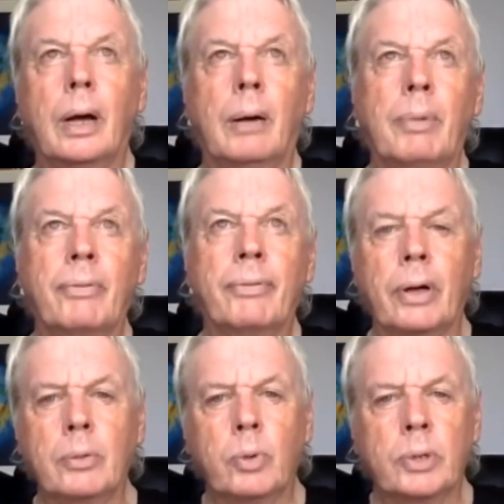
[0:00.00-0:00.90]
Uh, my
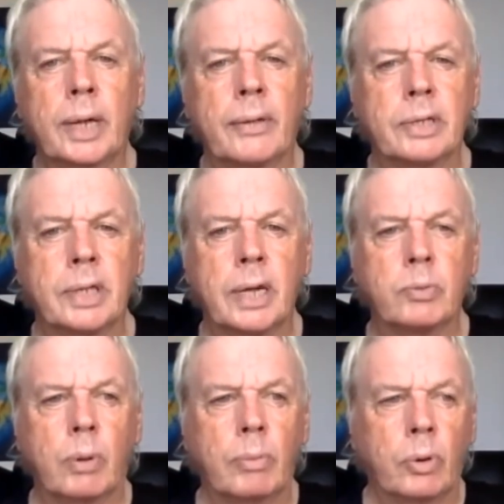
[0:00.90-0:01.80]
father walked down the
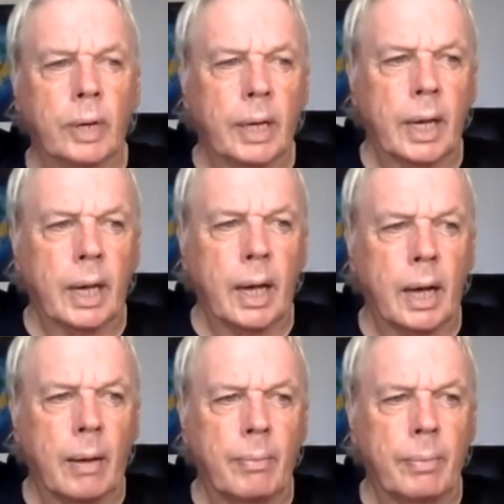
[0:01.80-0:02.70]
stairs one morning
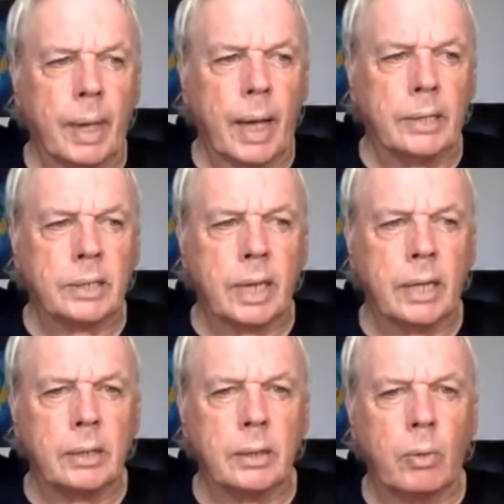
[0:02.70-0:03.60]
um, and
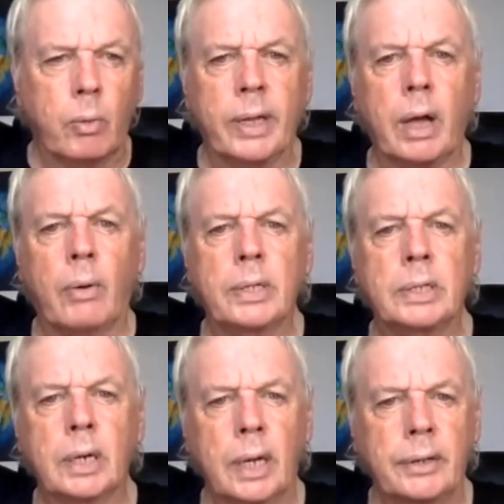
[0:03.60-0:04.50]
said, We're going
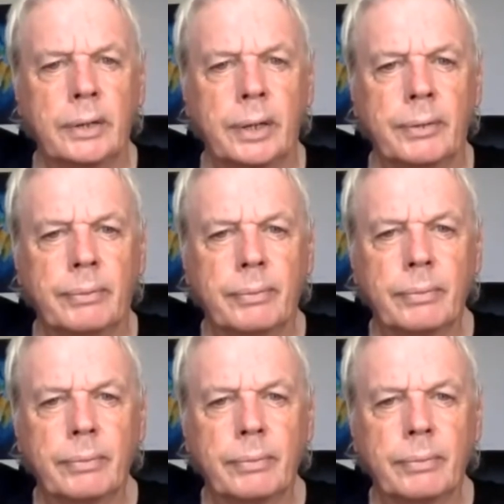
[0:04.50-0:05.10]
to London.